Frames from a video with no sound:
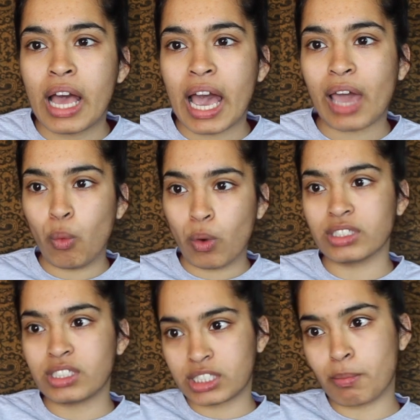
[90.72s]
and once
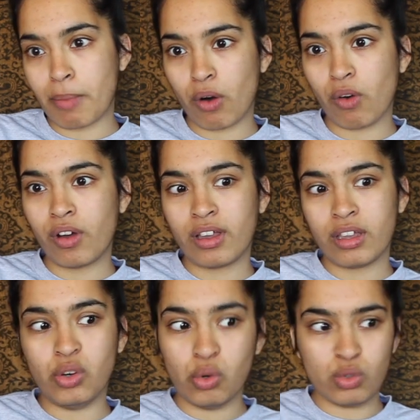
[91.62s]
smelled.
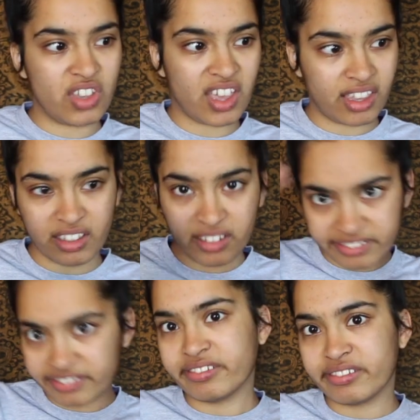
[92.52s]
Nauseating.
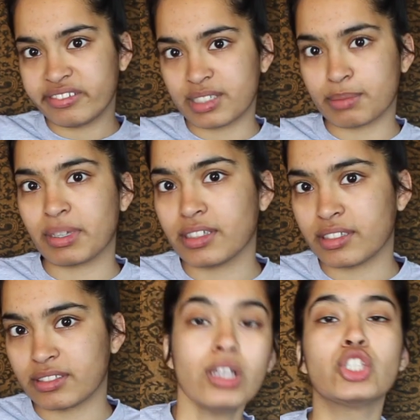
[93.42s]
Doesn't make sense.
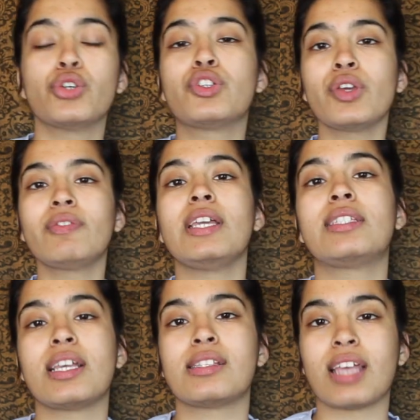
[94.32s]
To retrieve these
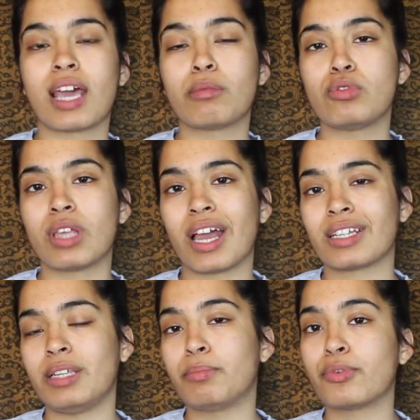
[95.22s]
scents, the animals are
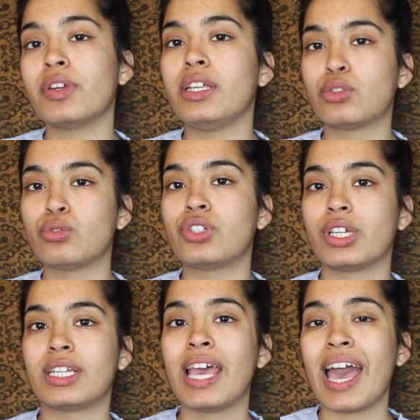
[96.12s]
actually brutally
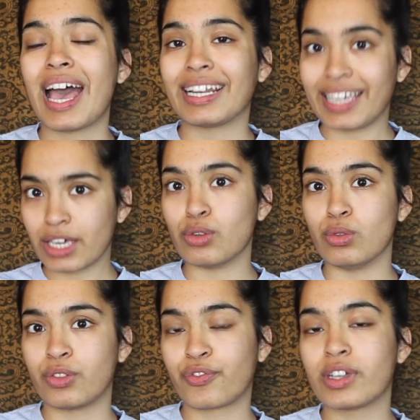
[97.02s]
tortured and
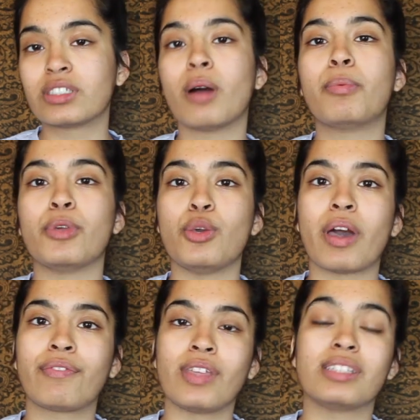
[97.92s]
killed. For example, you
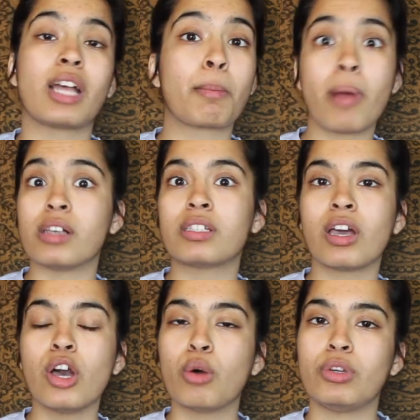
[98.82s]
have things like musk,
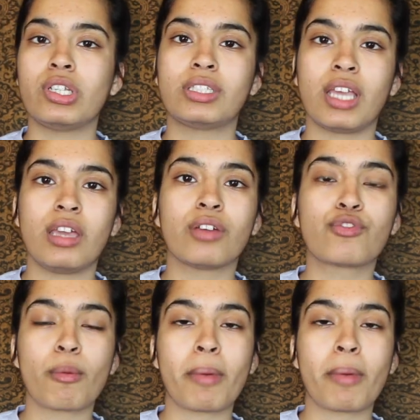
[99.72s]
which is taken from